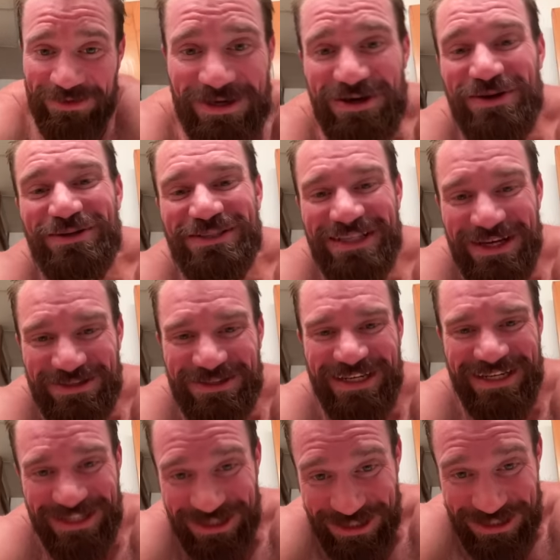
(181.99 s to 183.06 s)
know it sounds
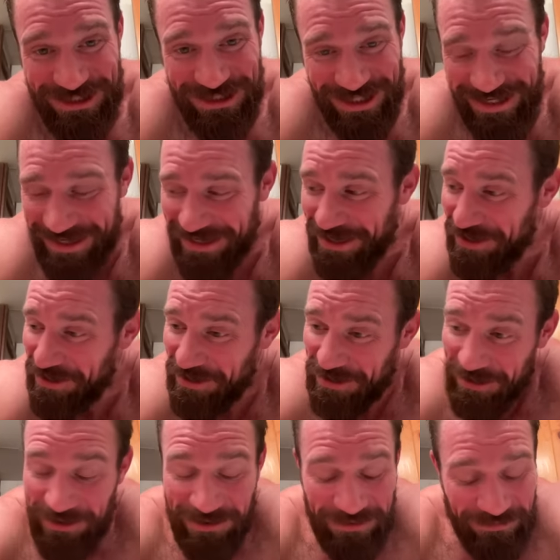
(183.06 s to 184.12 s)
like cliche,
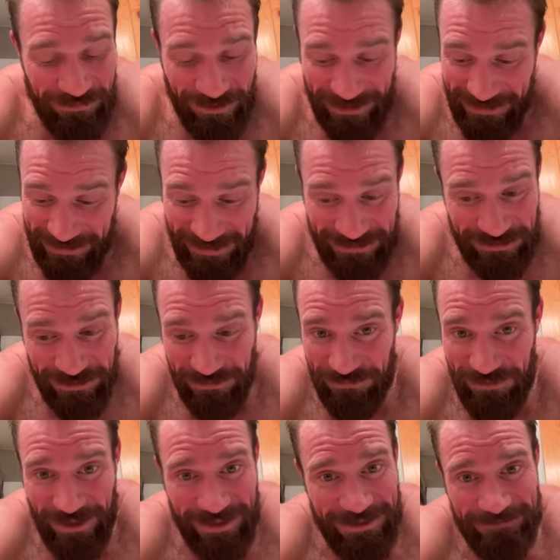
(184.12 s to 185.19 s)
but unless you've
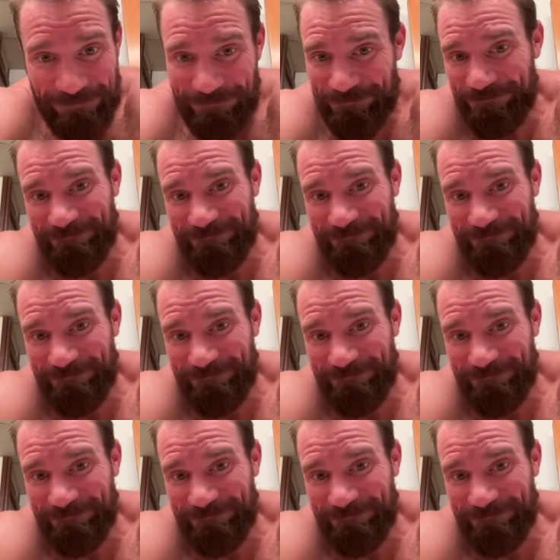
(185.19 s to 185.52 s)
done it,